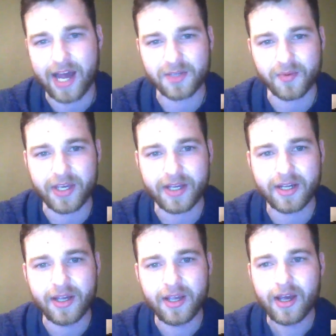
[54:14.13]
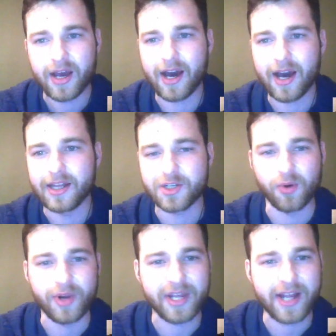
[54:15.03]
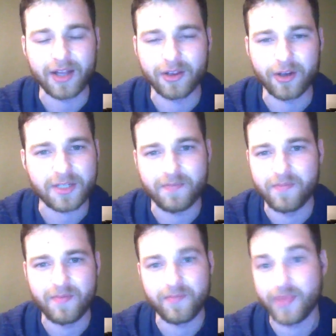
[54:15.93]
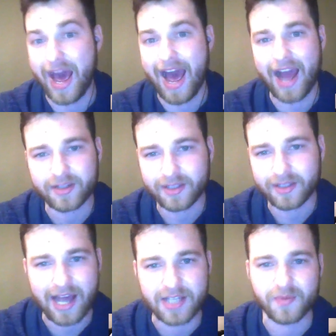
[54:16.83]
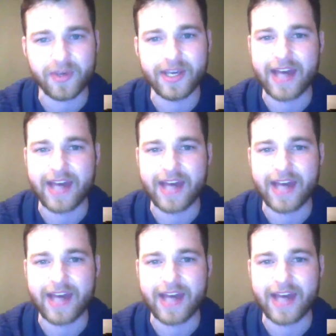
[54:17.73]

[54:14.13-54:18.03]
week. Jordy kind of looked back last week.